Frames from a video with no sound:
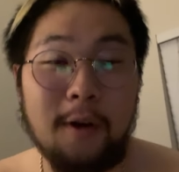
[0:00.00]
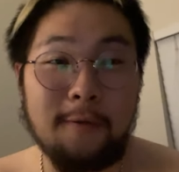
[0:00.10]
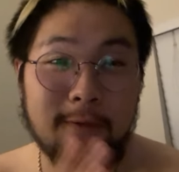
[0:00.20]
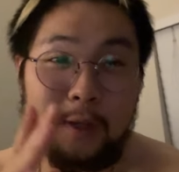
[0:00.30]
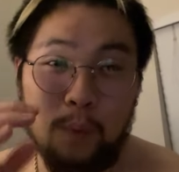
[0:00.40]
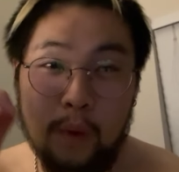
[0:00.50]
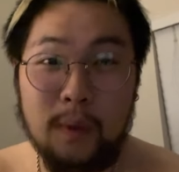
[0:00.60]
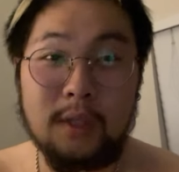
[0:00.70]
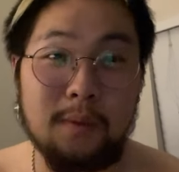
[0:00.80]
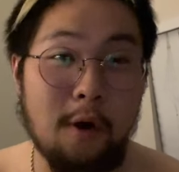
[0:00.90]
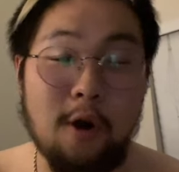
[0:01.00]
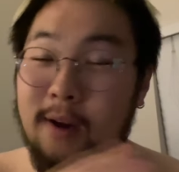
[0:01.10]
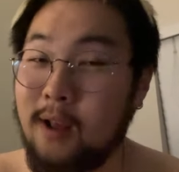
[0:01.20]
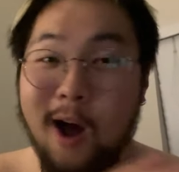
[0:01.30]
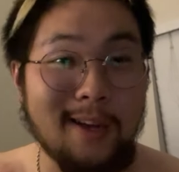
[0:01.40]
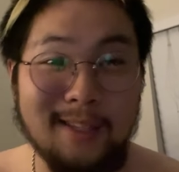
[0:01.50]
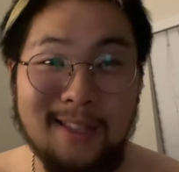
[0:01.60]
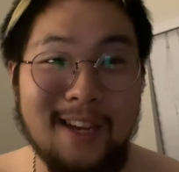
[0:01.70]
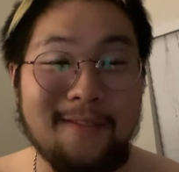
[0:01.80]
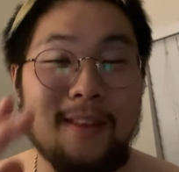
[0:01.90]
Hopefully we win tomorrow in Hawks in
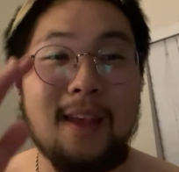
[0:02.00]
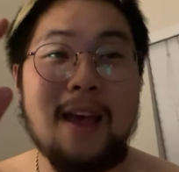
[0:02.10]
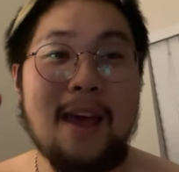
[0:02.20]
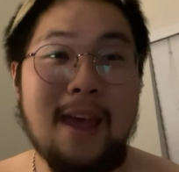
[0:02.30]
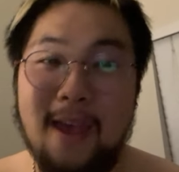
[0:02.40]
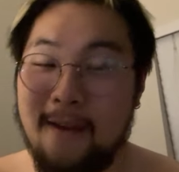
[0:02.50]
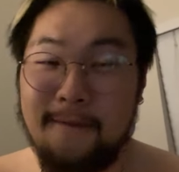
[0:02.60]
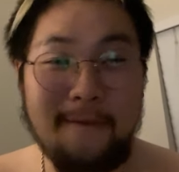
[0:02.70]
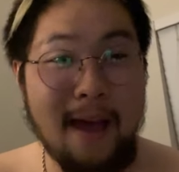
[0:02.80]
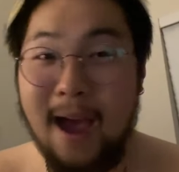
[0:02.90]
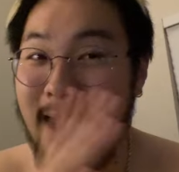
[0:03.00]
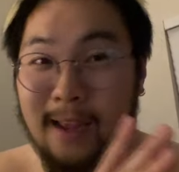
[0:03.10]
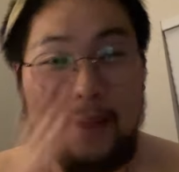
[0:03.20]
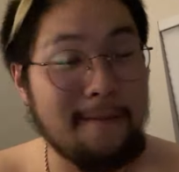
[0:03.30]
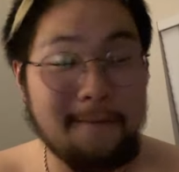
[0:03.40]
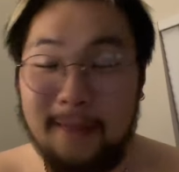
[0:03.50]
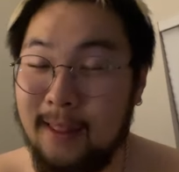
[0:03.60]
seven. If I, if,